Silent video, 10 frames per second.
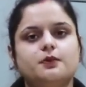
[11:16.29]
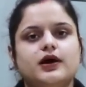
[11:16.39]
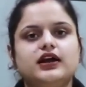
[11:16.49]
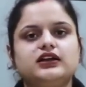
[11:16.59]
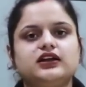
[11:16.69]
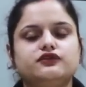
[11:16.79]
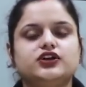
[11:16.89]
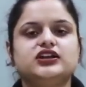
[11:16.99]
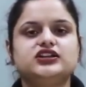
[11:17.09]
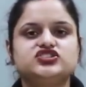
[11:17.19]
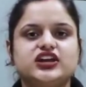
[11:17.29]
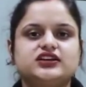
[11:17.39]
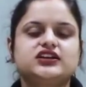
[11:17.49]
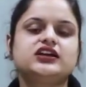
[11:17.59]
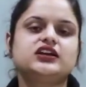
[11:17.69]
But if you are
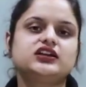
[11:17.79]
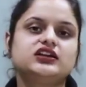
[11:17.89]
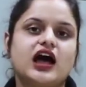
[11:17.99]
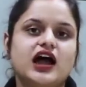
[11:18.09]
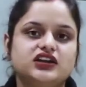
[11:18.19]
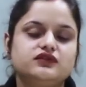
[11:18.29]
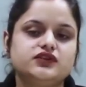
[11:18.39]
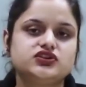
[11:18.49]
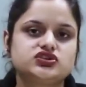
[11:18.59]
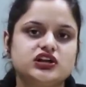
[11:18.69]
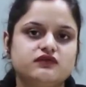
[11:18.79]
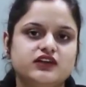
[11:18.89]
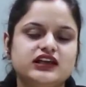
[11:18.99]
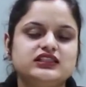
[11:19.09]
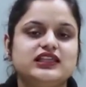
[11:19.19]
injecting it in artificial
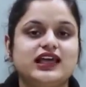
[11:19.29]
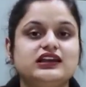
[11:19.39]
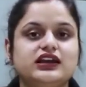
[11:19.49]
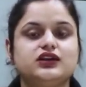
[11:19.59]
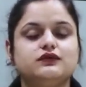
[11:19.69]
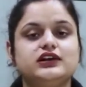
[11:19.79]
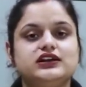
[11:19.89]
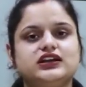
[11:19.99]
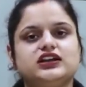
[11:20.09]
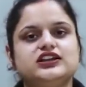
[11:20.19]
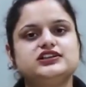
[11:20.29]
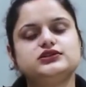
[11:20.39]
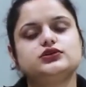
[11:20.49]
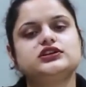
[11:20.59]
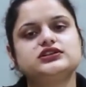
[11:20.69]
way, then it will decrease
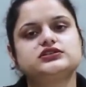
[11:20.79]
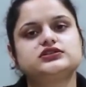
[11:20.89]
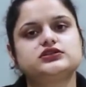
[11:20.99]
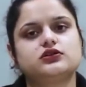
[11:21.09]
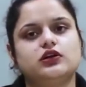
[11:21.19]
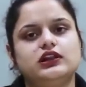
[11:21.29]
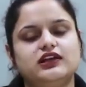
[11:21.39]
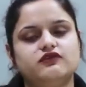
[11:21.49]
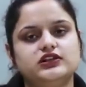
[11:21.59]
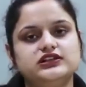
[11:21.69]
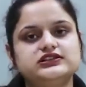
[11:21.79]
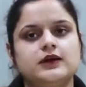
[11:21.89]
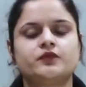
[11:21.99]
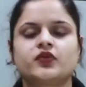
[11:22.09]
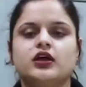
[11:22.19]
your testosterone levels.